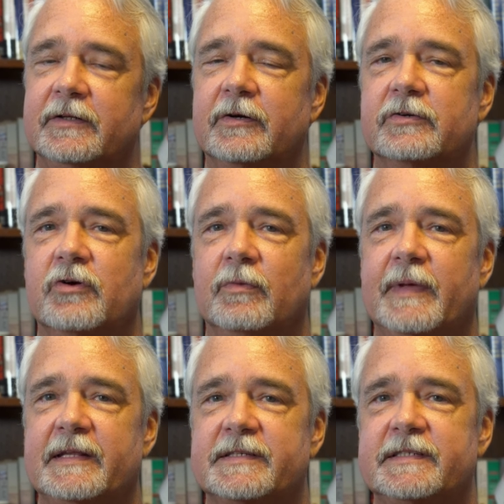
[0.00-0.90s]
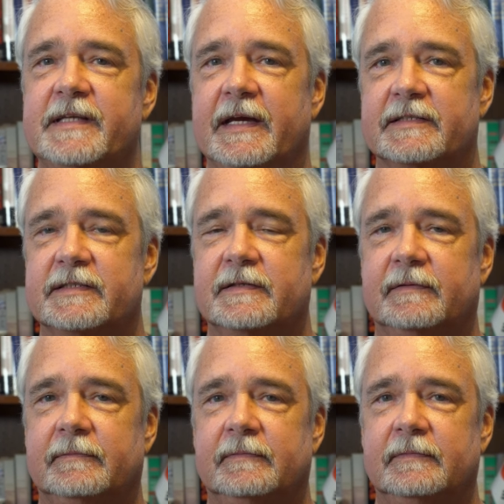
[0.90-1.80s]
They're controlled by the states.
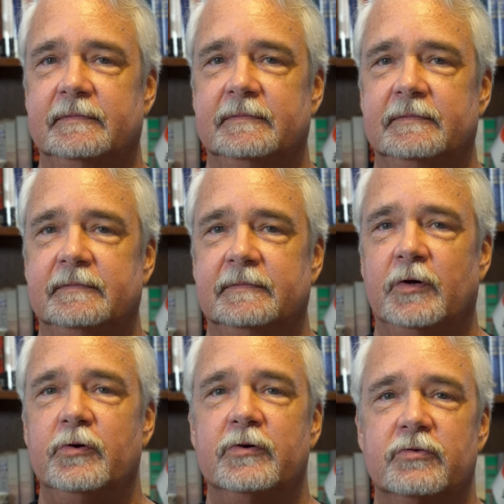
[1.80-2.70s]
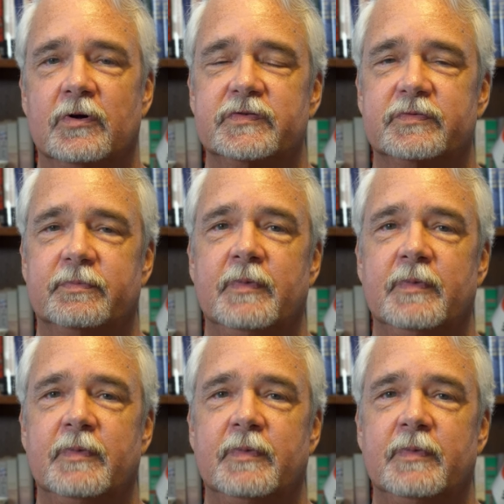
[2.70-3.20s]
Who controls